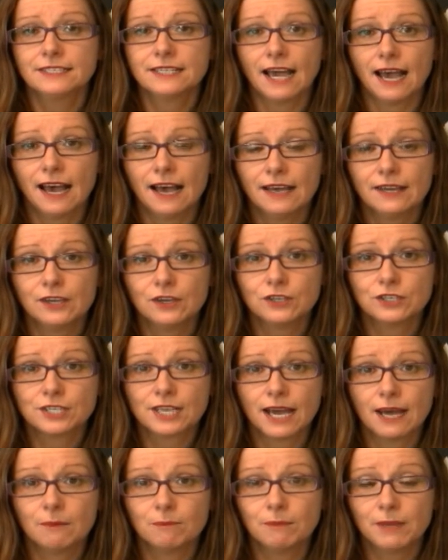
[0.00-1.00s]
target
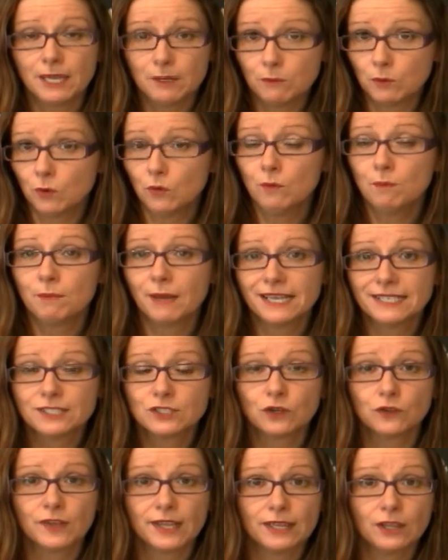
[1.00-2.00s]
people
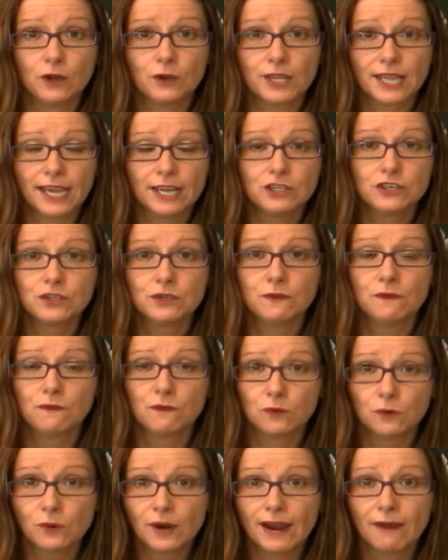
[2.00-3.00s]
based on their location
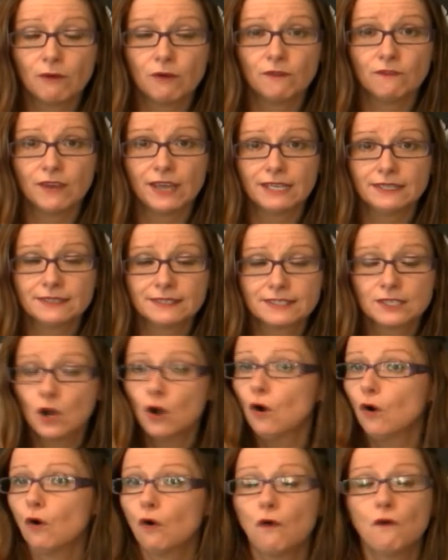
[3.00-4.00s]
for our events,
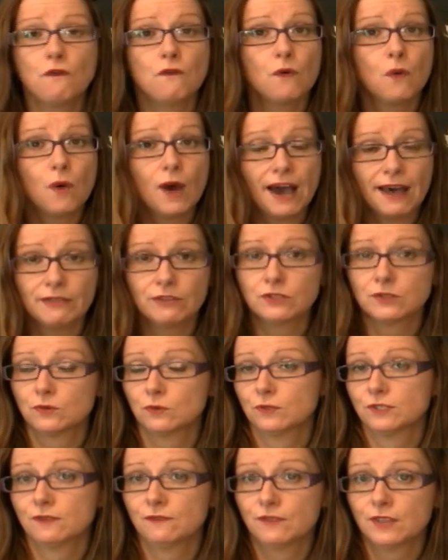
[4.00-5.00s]
or for other
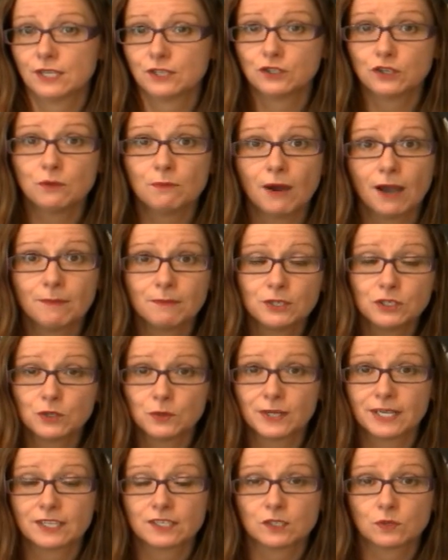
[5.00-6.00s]
sorts of things you might be
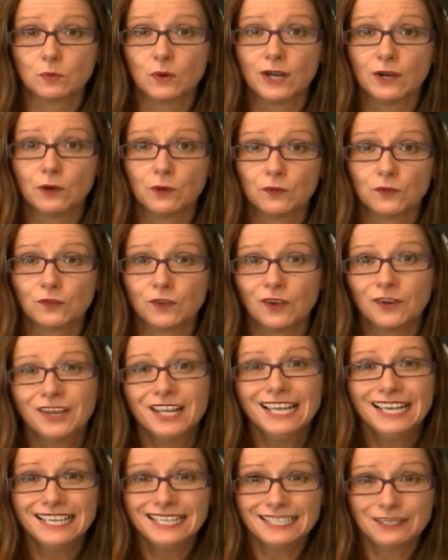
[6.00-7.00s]
doing as well. So
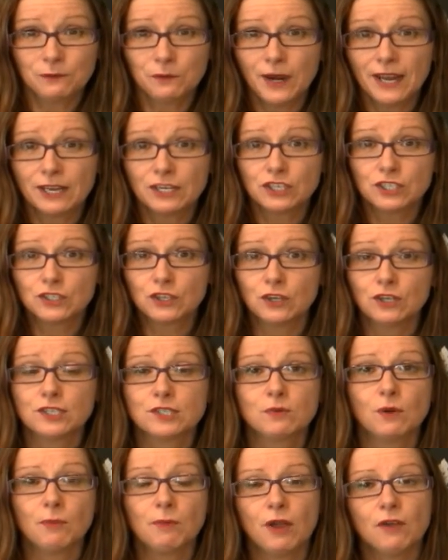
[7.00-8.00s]
we're just going to
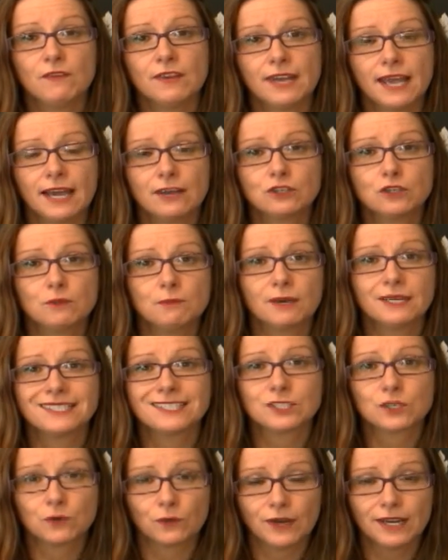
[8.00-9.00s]
swap over now to my
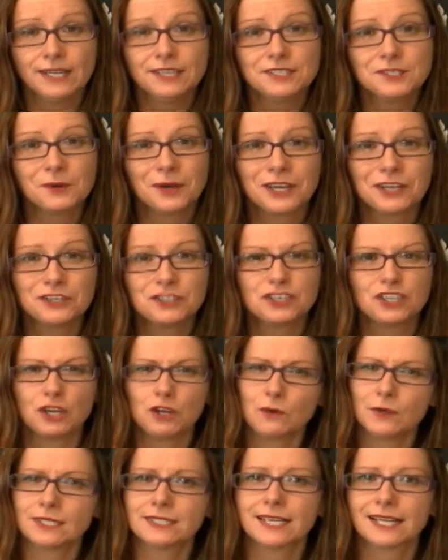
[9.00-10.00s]
screen so I can show
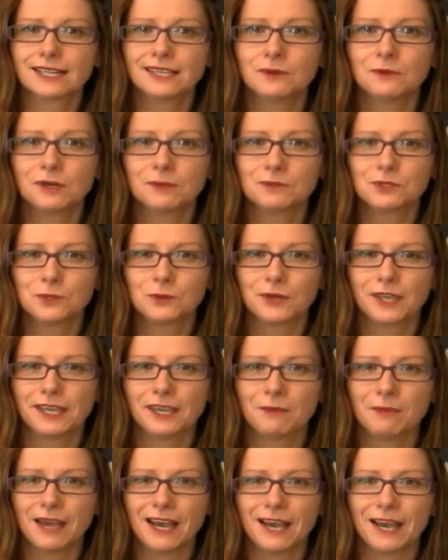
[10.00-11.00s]
you exactly what I'm
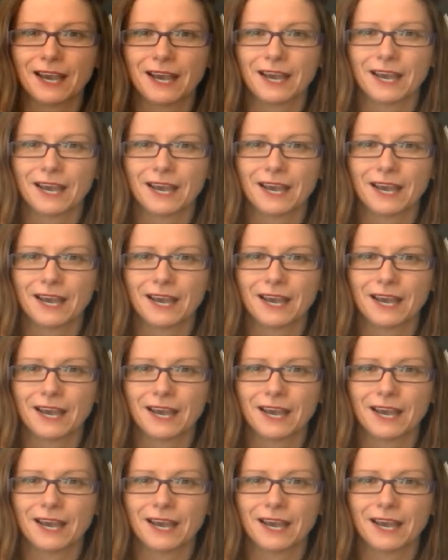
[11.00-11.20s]
talking about.